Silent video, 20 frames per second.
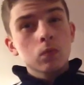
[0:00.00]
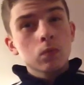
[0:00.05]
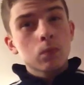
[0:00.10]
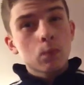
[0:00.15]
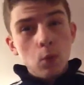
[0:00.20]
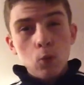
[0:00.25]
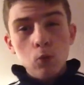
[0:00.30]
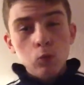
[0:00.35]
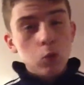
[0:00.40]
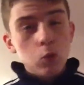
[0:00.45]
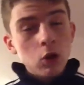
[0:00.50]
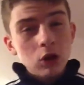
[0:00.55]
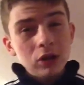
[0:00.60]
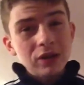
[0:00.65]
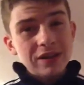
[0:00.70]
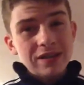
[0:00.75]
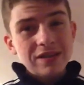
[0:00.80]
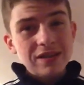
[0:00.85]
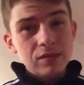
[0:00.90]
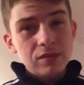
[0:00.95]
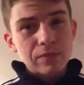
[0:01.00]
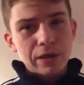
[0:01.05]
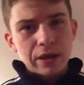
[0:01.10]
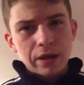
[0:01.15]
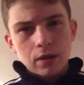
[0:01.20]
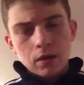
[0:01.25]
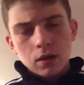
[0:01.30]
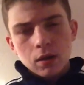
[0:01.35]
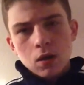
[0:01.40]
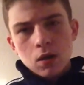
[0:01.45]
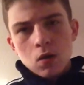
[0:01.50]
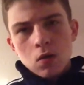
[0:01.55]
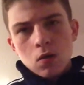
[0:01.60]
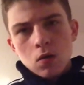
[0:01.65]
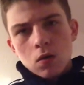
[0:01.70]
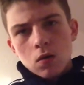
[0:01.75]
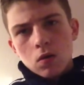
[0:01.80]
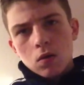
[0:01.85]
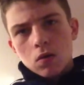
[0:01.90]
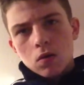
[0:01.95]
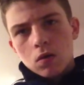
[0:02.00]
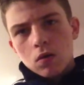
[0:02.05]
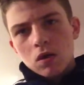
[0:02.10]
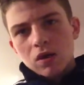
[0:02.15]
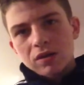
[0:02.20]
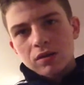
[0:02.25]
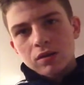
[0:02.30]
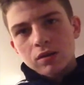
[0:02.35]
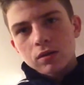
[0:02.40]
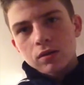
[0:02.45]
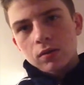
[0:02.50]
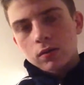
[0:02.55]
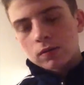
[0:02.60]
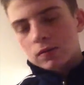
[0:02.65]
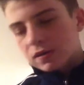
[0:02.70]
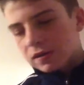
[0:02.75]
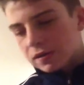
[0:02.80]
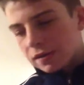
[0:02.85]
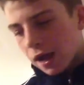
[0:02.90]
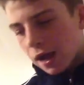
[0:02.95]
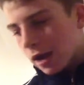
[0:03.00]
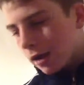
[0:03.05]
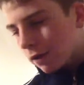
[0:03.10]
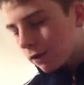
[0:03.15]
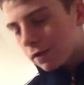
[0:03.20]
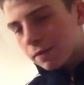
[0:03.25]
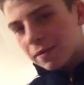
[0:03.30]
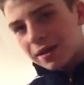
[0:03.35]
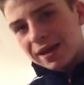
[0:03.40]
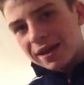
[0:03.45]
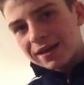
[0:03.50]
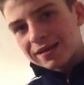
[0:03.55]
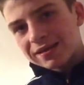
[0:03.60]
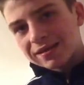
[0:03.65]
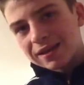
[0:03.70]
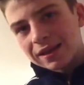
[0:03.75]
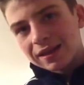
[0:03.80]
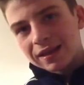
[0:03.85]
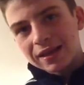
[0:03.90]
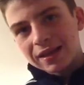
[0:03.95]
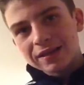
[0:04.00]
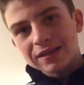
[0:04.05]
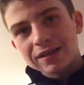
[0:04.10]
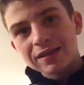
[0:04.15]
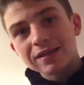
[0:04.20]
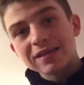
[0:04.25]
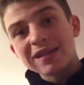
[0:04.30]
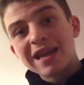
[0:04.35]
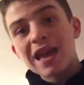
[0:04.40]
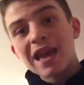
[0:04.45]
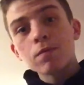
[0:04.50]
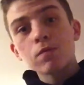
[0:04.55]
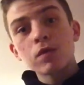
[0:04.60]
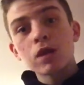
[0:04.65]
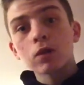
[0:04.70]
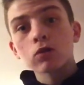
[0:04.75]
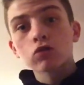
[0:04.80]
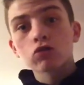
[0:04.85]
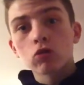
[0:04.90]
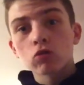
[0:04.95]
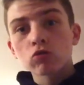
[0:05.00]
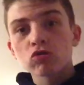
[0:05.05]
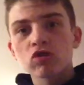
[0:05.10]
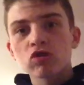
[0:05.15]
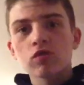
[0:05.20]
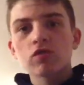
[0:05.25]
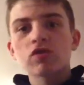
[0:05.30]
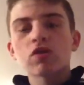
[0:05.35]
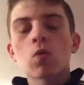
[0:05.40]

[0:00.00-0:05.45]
What does this mean? Skyrim is the latest game in the Elder Scrolls series.